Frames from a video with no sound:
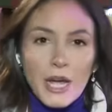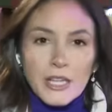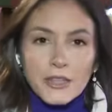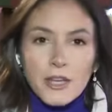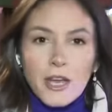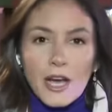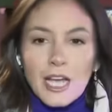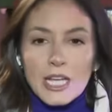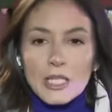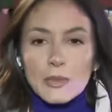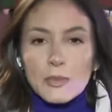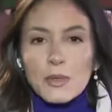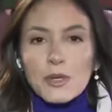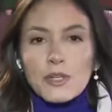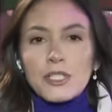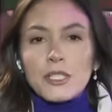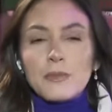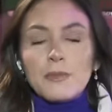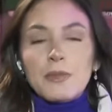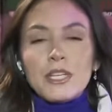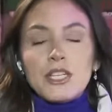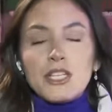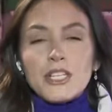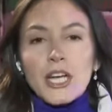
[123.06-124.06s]
at the hospital
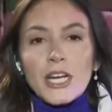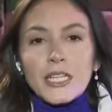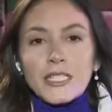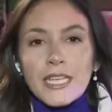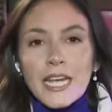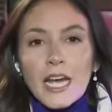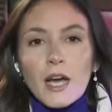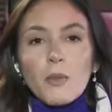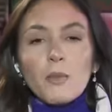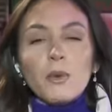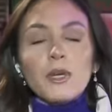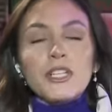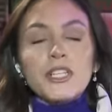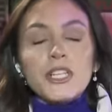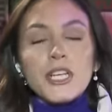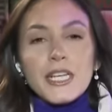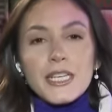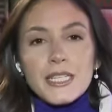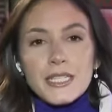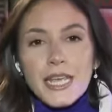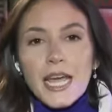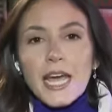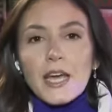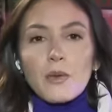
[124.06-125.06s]
to be checked out, which
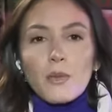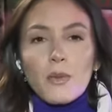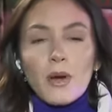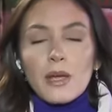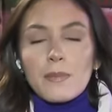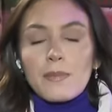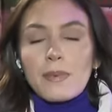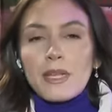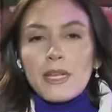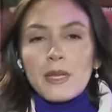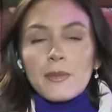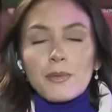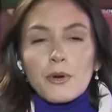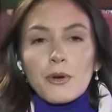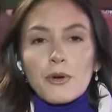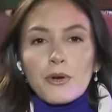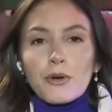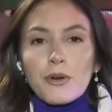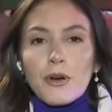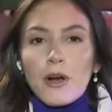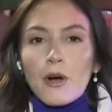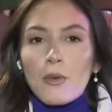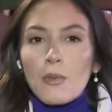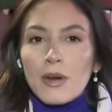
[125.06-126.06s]
is NYPD
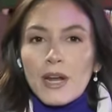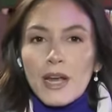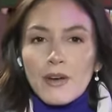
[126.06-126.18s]
protocol.